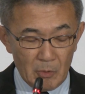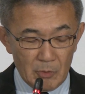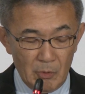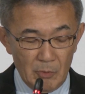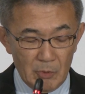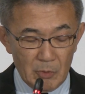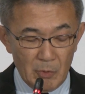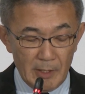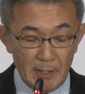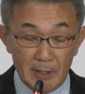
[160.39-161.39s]
October
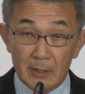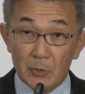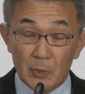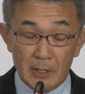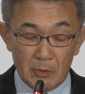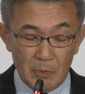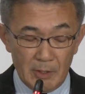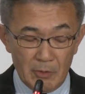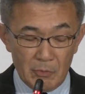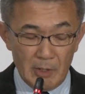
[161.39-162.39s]
28,
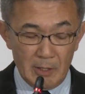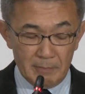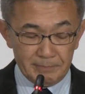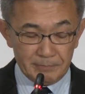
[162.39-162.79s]
2023.